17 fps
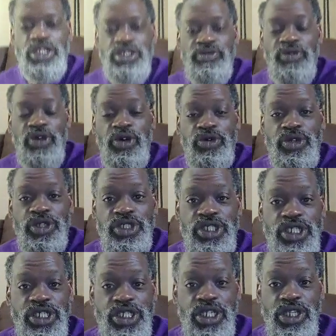microphone is
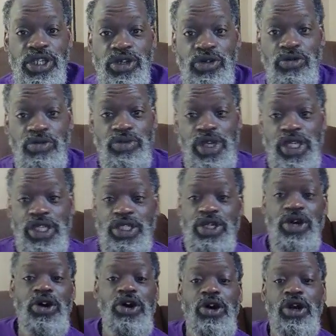just a little bit
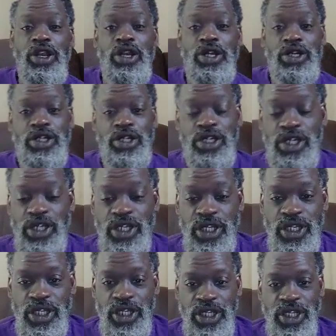taller.
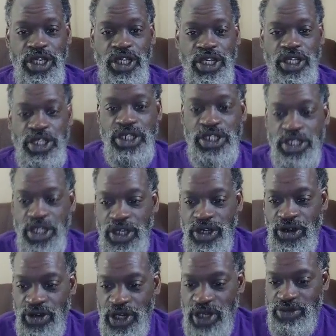
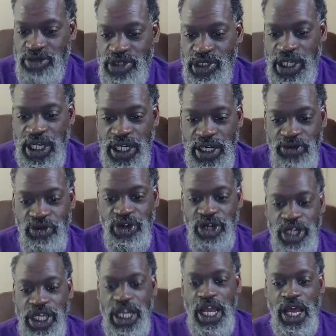So I'm trying to
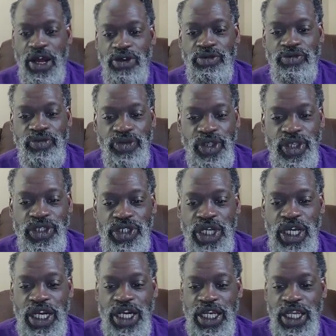work it out,
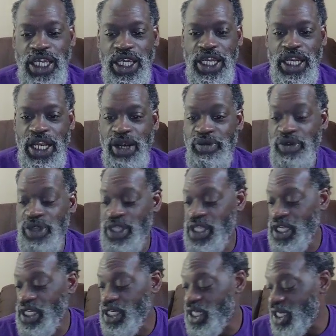trying to get
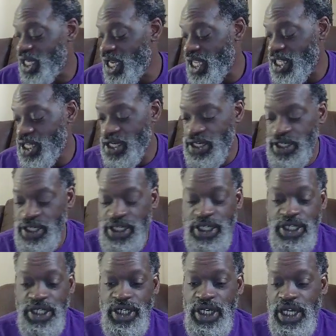everything together.
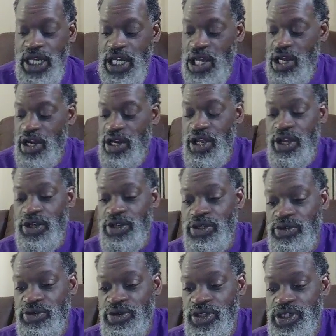How are y'all
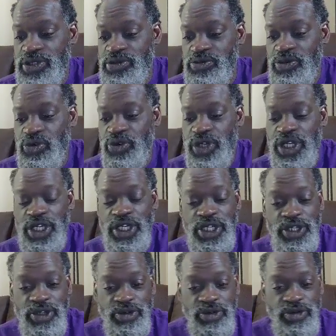doing this morning?